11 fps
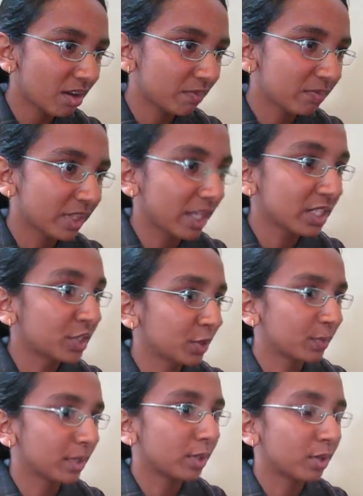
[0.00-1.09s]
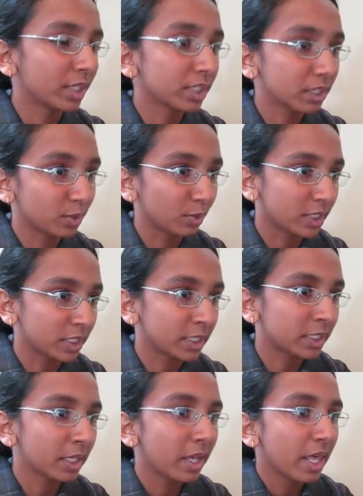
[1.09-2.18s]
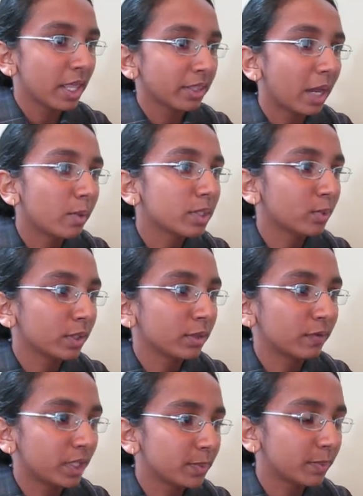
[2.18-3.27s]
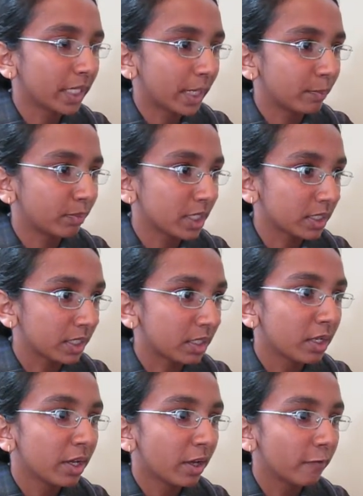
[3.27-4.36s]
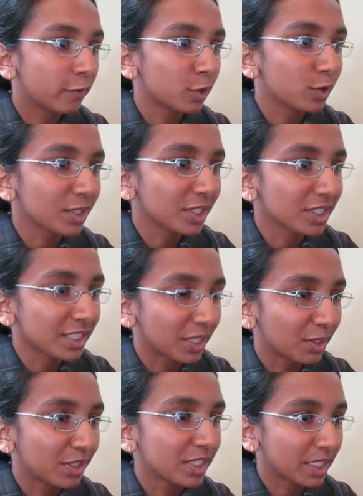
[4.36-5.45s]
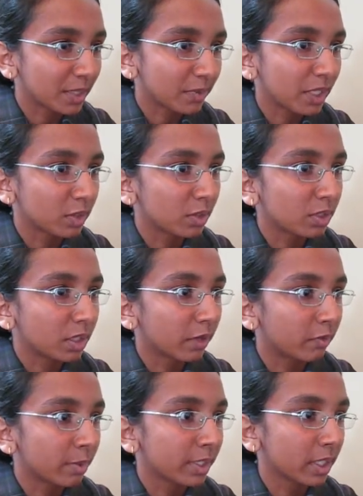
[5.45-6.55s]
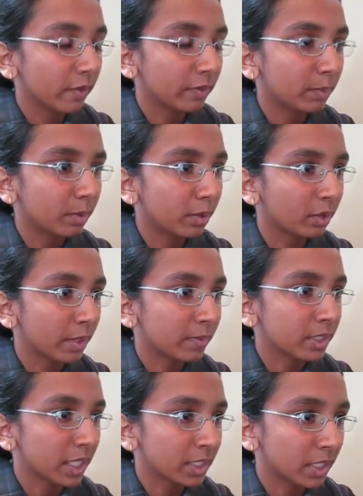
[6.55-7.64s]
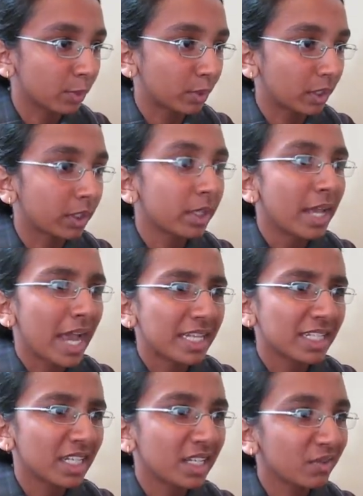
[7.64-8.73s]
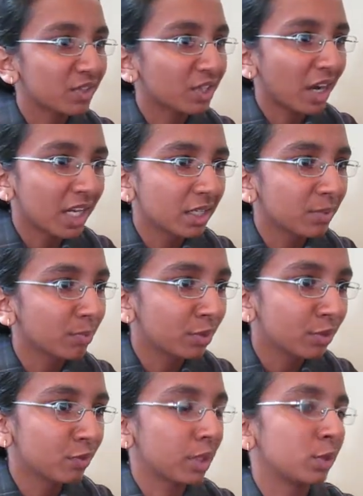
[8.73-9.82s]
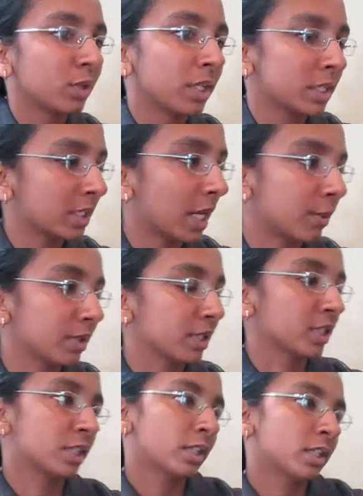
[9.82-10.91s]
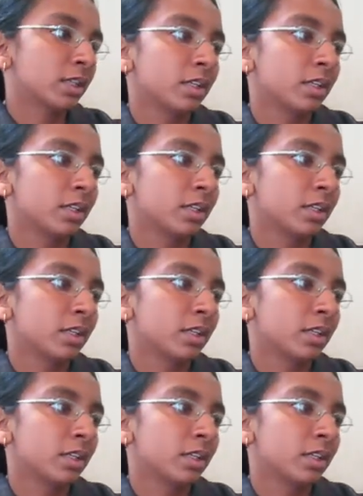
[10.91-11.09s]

That is true, but according to sources, that was when you first became president. A few years later, it seemed that you and your government left the programs as they were, and didn't even try to improve what you had established.